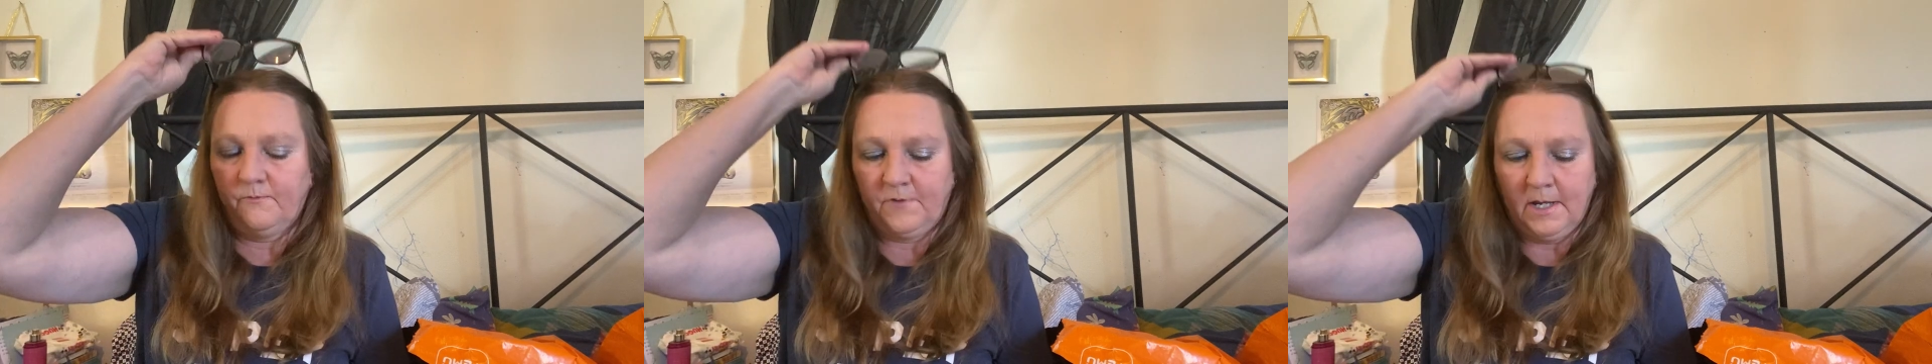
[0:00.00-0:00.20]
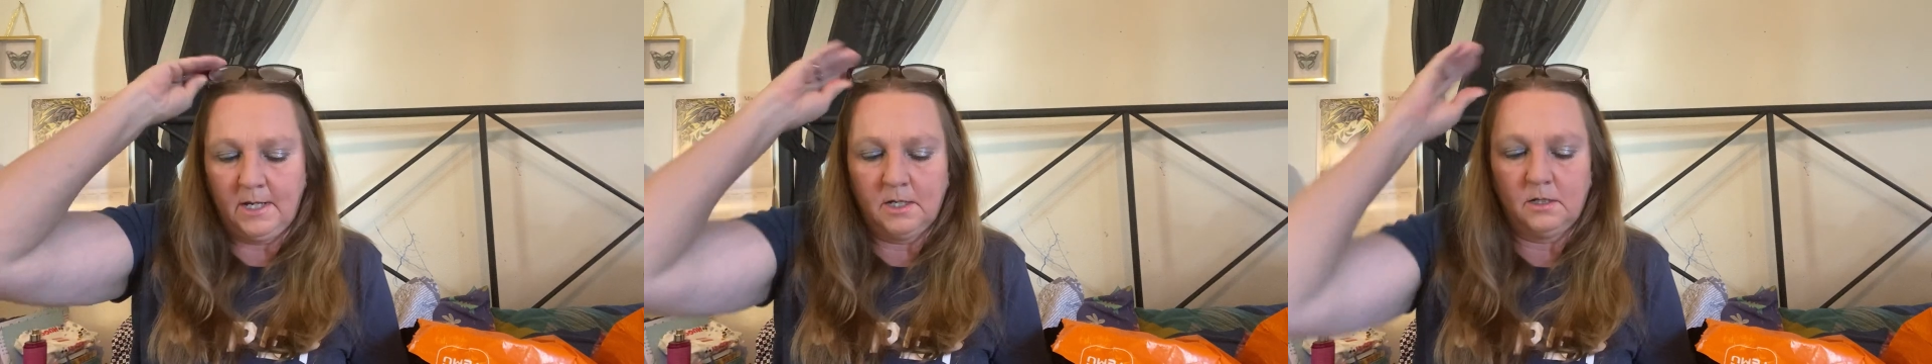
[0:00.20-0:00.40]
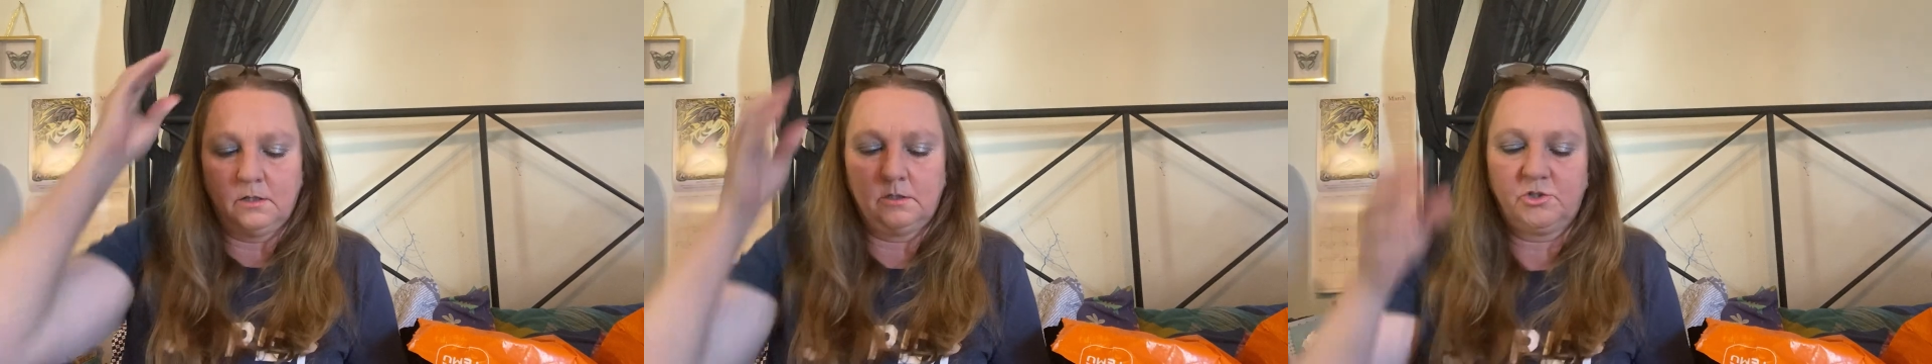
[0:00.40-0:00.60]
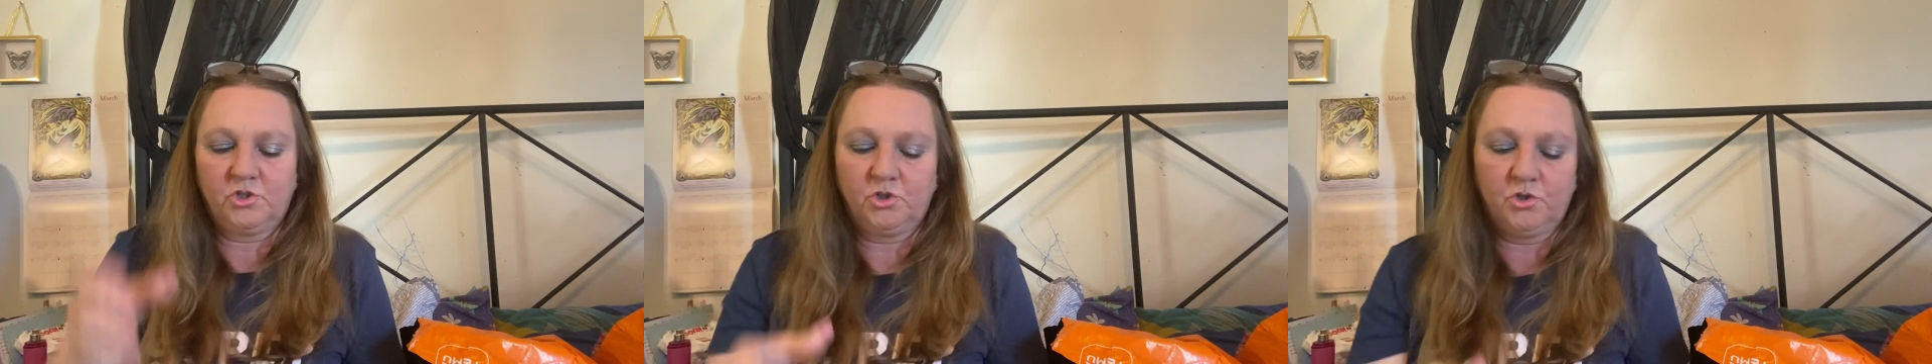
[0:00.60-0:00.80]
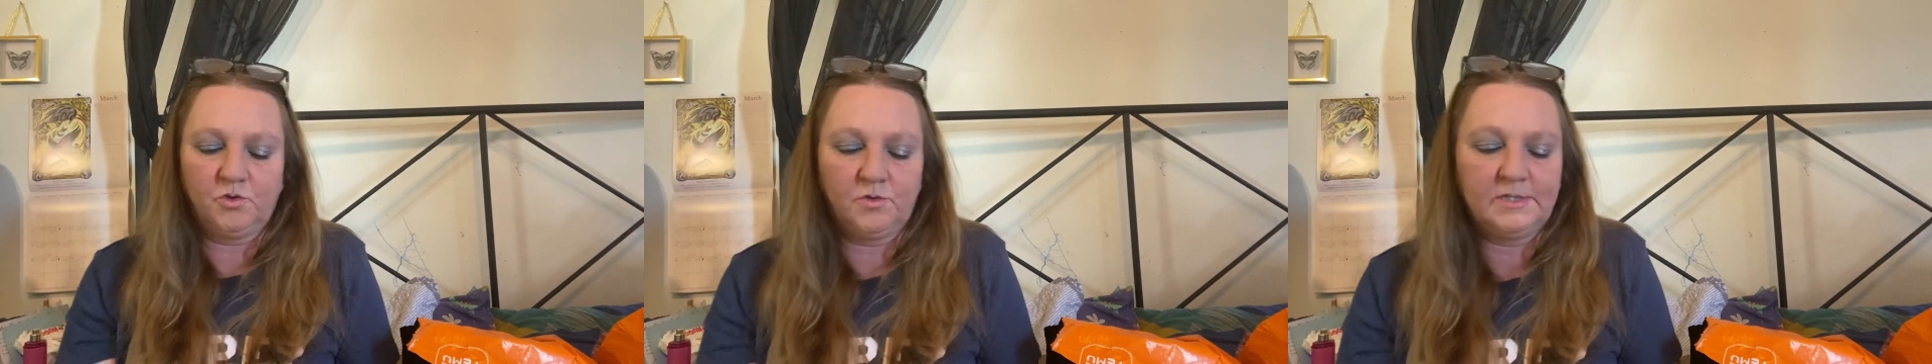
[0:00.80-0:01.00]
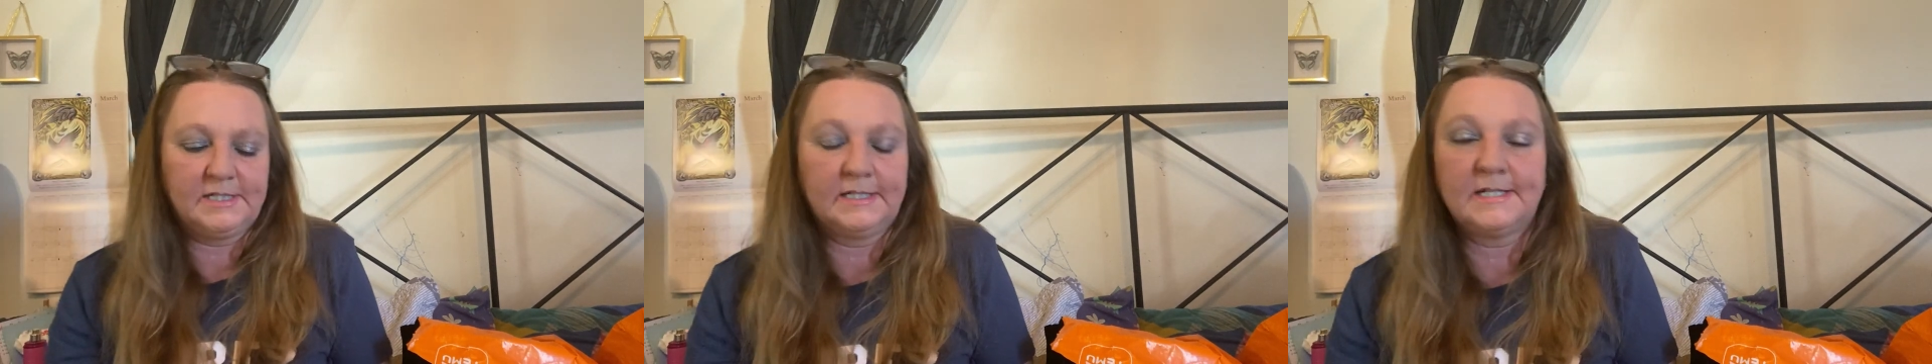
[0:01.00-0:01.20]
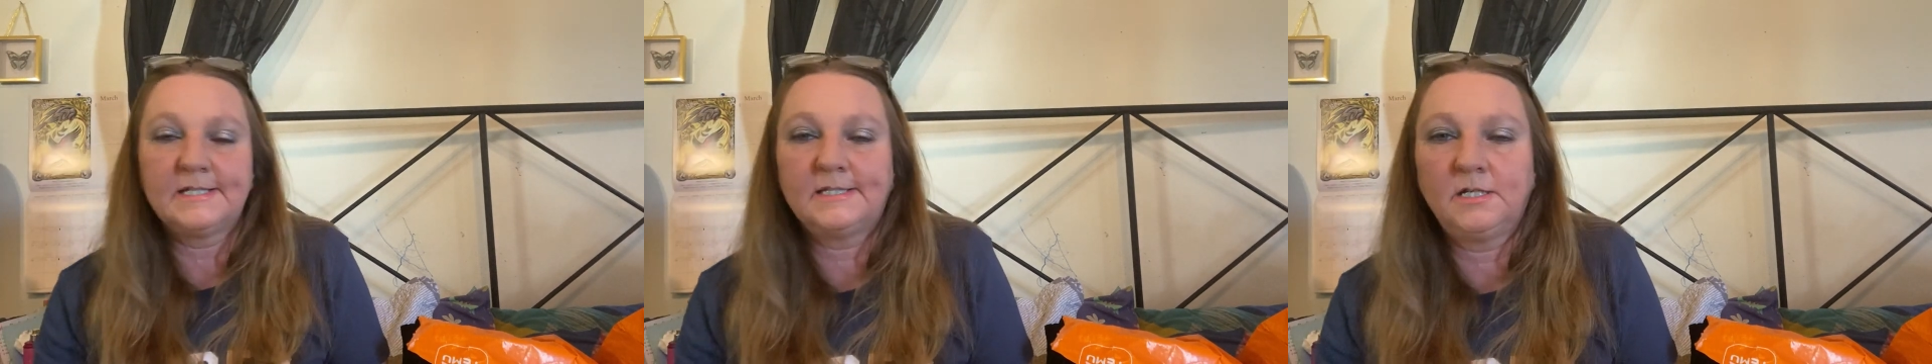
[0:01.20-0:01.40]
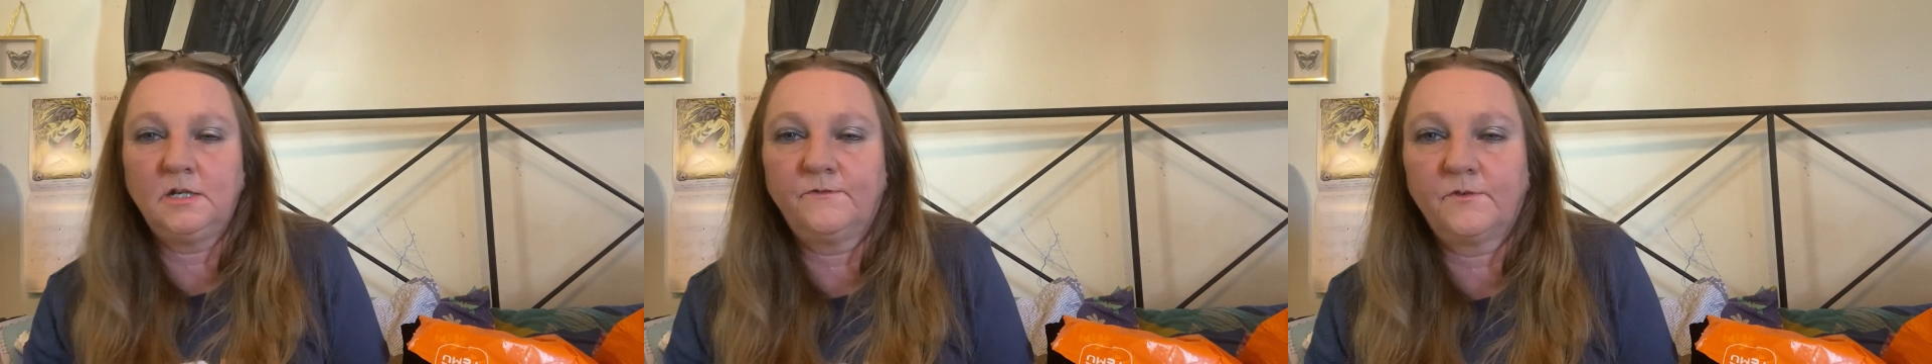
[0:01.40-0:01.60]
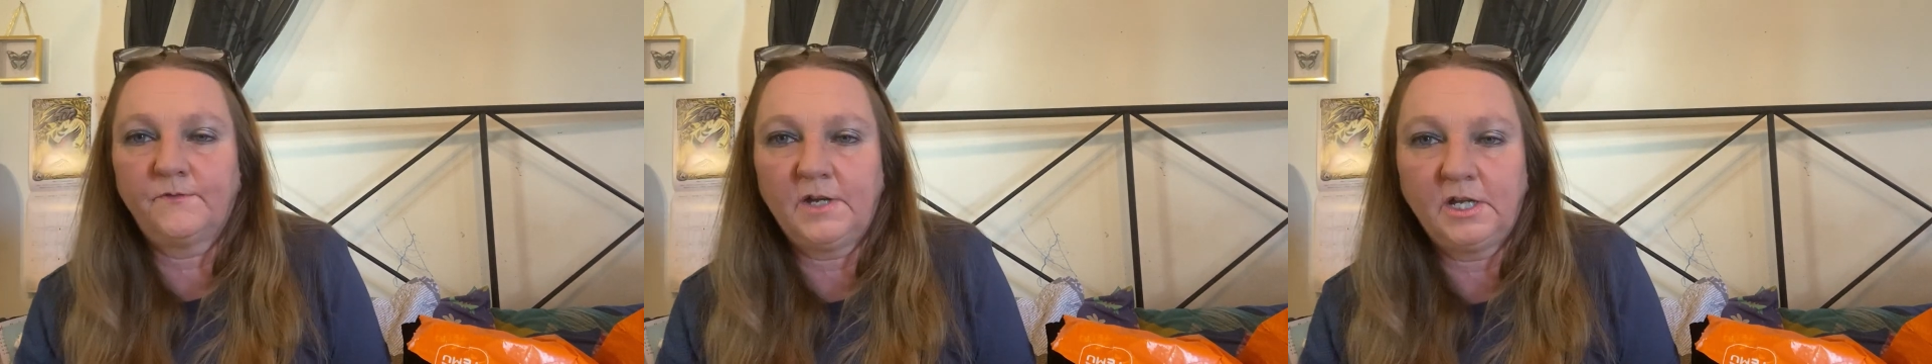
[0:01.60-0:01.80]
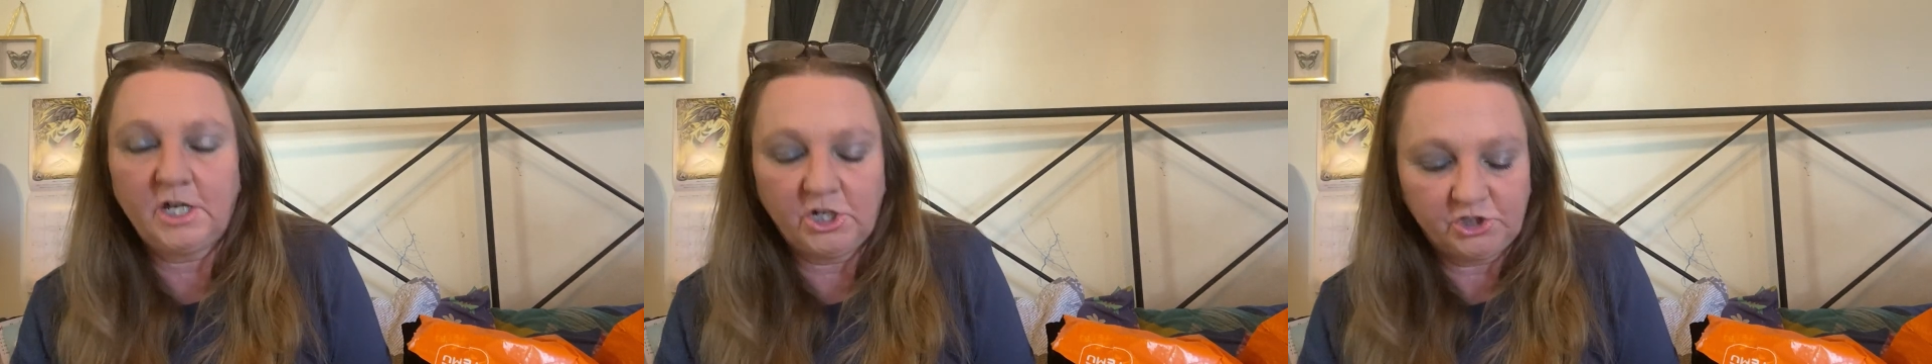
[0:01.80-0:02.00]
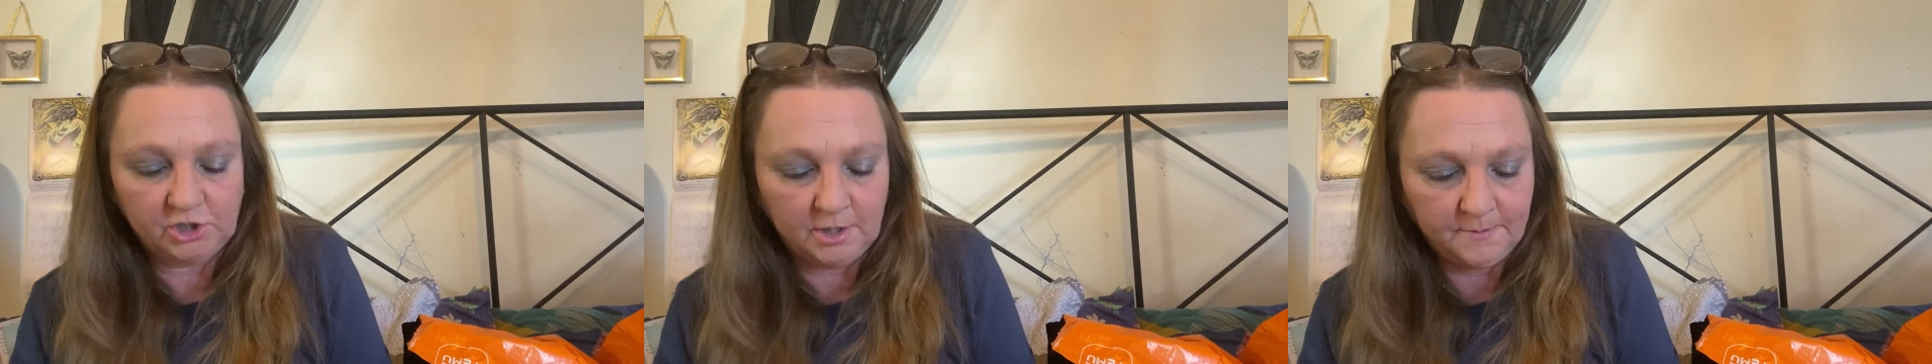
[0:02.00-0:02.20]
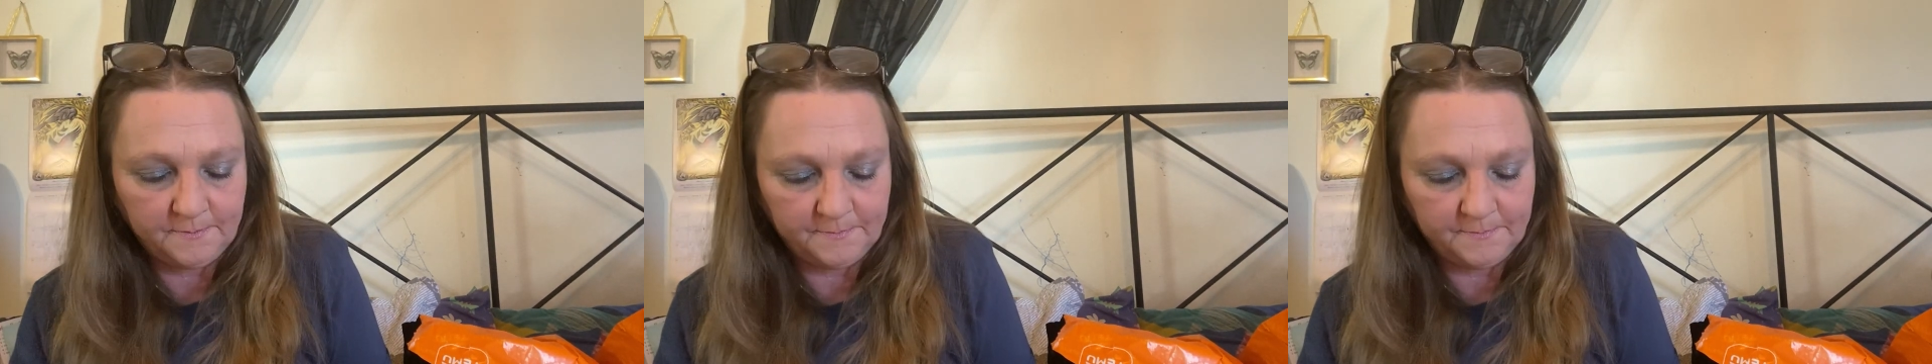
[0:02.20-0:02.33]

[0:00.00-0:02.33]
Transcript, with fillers: van to Tennessee for vacation,